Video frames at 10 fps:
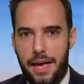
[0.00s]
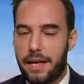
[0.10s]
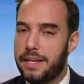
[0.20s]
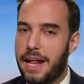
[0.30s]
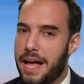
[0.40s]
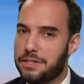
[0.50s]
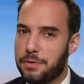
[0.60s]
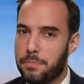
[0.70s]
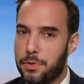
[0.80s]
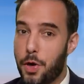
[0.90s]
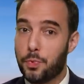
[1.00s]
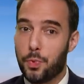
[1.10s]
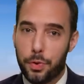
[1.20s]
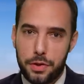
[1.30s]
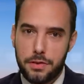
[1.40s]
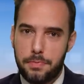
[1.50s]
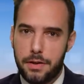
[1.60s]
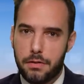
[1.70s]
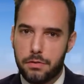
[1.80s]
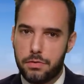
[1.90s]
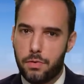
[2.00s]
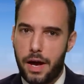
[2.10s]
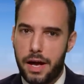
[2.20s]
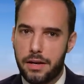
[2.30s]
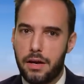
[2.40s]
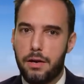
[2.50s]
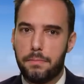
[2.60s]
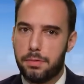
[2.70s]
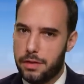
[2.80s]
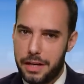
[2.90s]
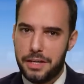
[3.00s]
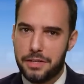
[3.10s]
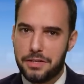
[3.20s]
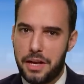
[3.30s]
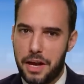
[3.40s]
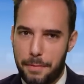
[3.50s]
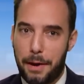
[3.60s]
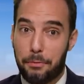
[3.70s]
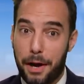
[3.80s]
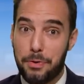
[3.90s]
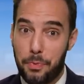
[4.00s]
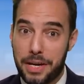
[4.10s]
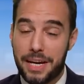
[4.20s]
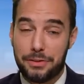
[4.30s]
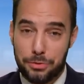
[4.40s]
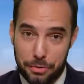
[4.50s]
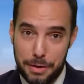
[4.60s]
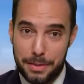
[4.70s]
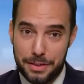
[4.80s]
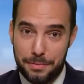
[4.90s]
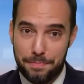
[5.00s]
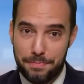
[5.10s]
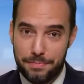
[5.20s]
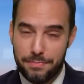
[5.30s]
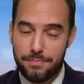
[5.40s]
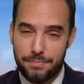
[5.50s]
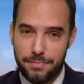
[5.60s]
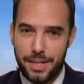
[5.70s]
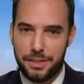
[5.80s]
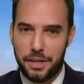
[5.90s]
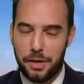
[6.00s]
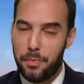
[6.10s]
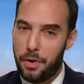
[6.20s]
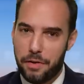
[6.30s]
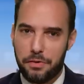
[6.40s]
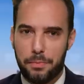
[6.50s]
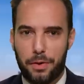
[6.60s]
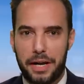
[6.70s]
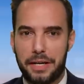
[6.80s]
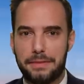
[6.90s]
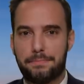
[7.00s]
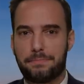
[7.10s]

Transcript: And it had some noteworthy speakers who had plenty to say about right-wing extremism. I'll tell you more after the break.